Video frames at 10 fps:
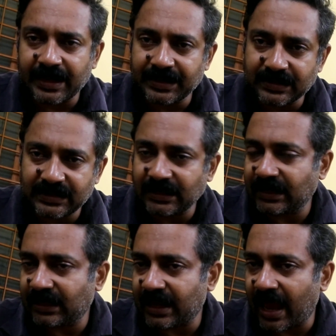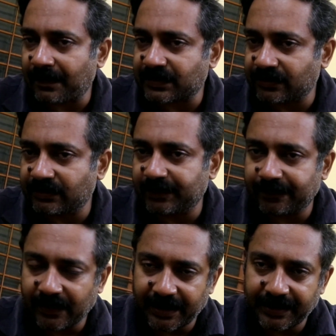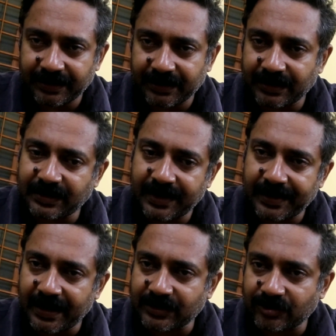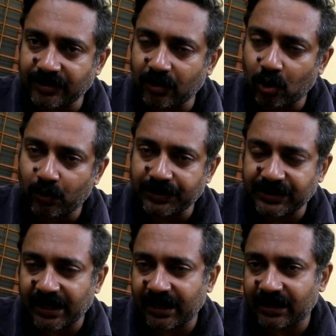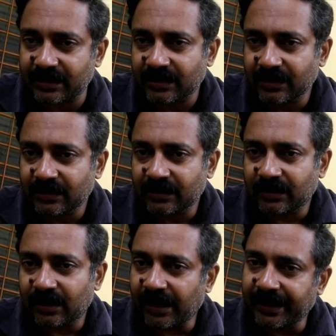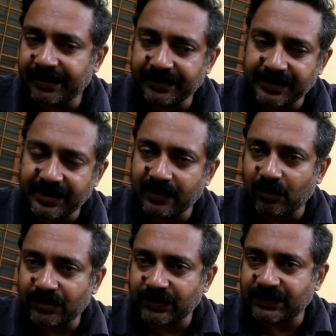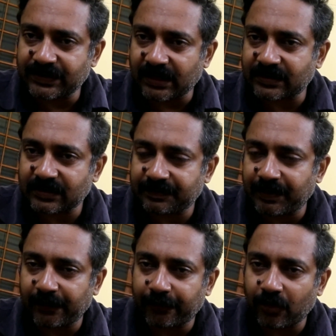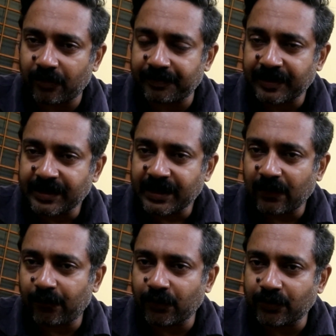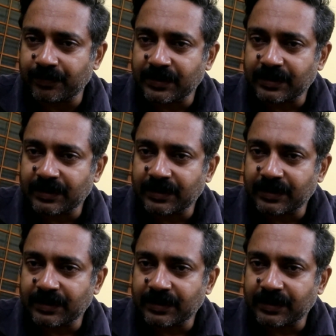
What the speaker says: In the city, absolutely fine. It can actually overtake, and the gearbox does perform if you